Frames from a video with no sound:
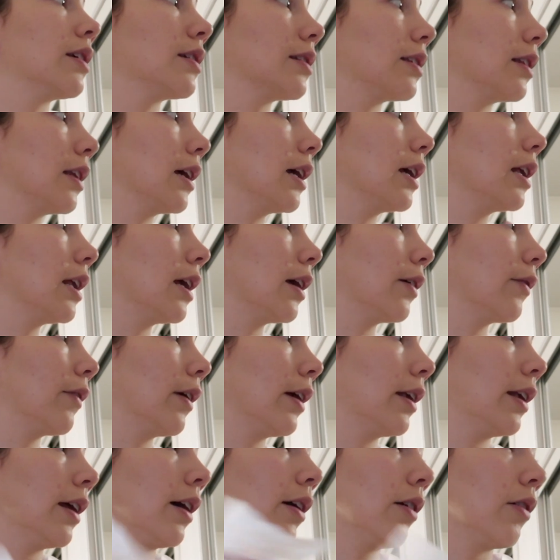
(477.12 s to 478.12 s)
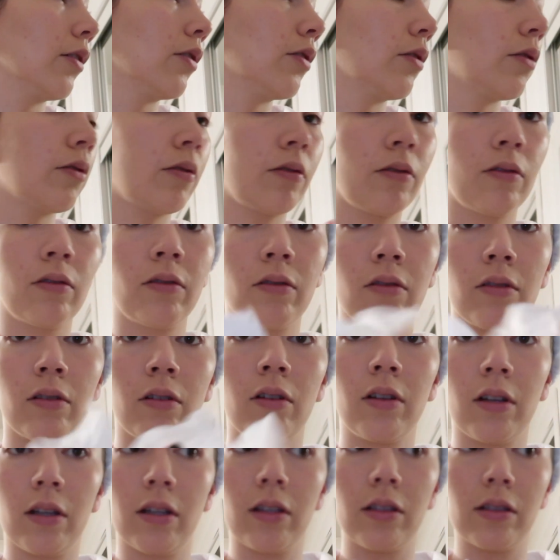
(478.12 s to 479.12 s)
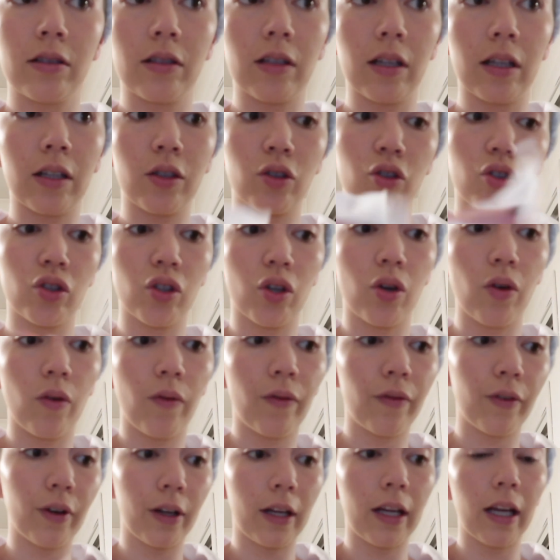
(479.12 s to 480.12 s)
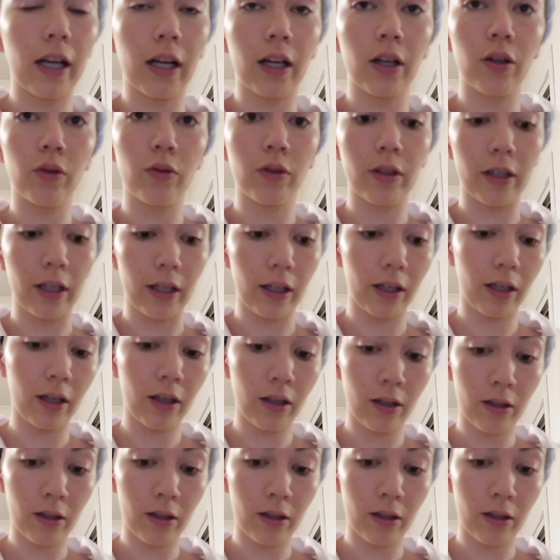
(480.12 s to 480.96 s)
this lighting right now. It's like so freaking annoying.